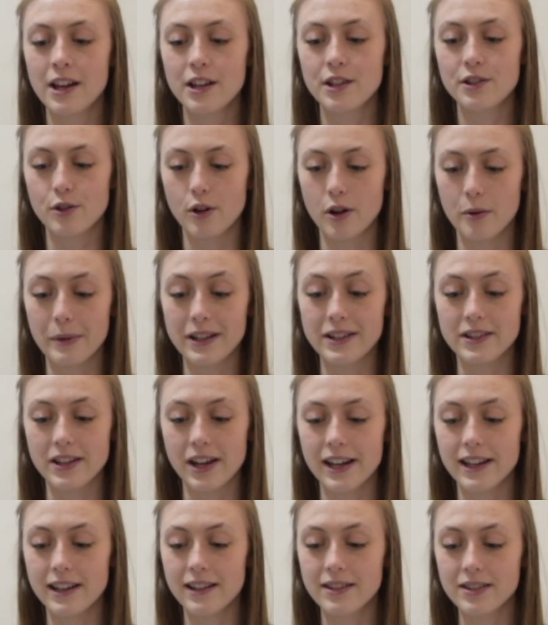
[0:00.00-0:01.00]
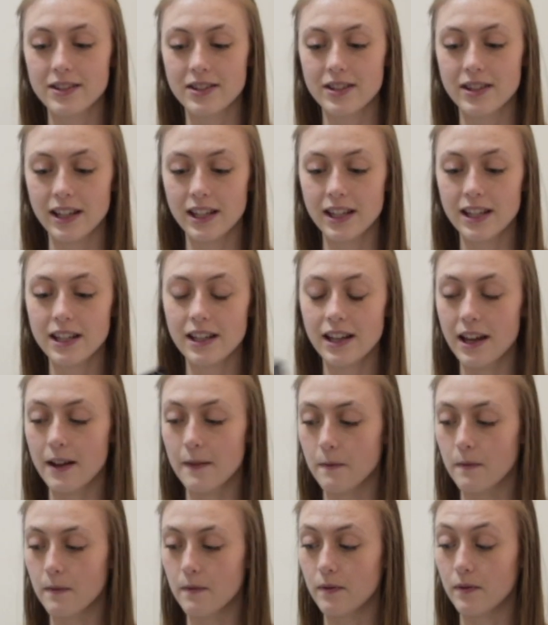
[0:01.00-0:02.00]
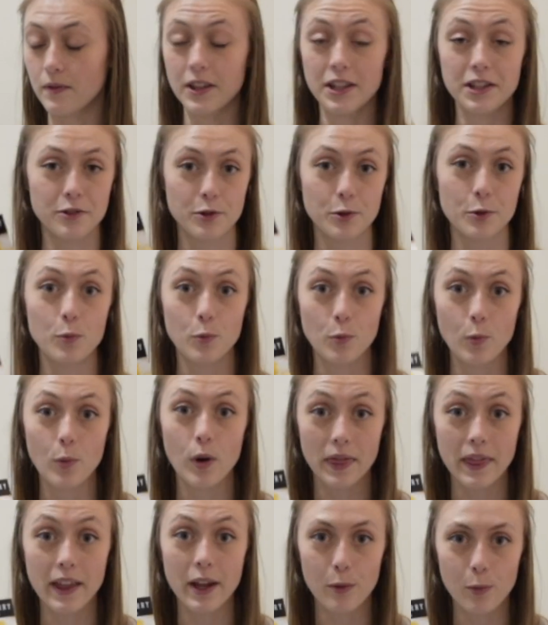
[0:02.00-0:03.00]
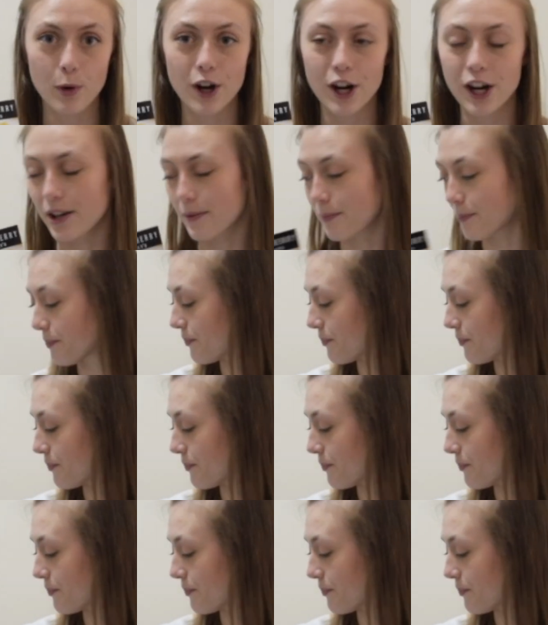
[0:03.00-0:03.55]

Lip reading: So I'm excited to see if these are what they were.